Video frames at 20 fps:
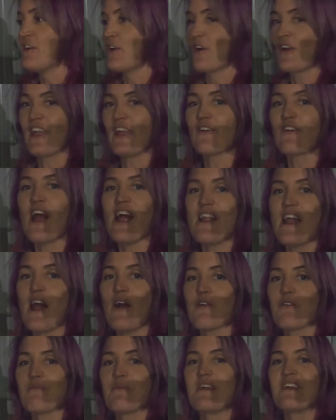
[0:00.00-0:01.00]
You're here right
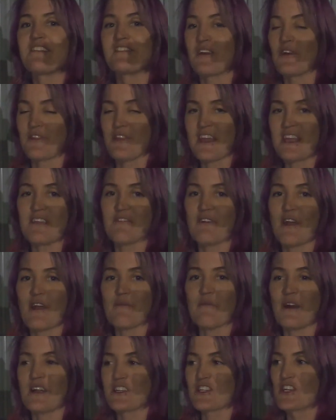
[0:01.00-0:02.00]
now with me, so thank you very
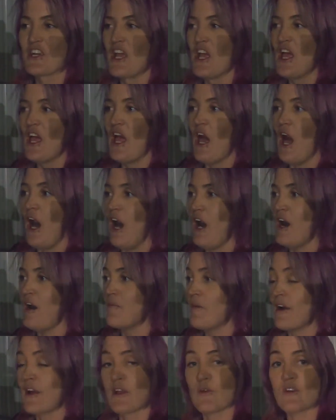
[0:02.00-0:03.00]
much.
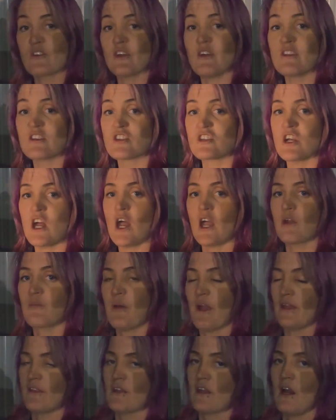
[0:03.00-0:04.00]
I'm going to return this jack,
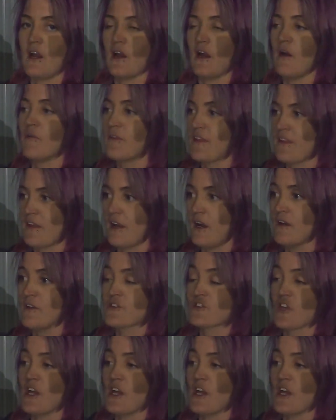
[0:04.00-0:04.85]
pack the car up, get the car on the